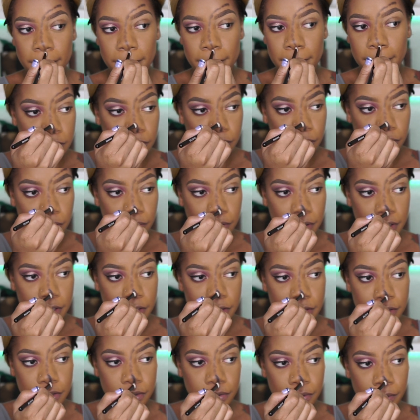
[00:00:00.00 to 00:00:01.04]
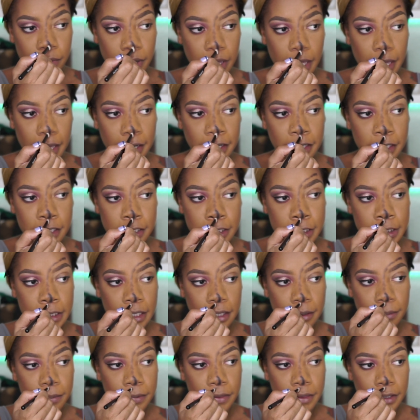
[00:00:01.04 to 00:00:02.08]
So you can do any
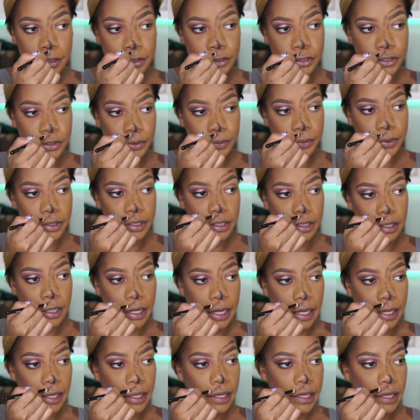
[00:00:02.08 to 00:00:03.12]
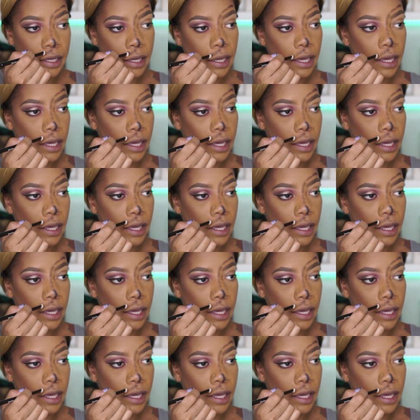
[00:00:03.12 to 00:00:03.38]
shape that you would like,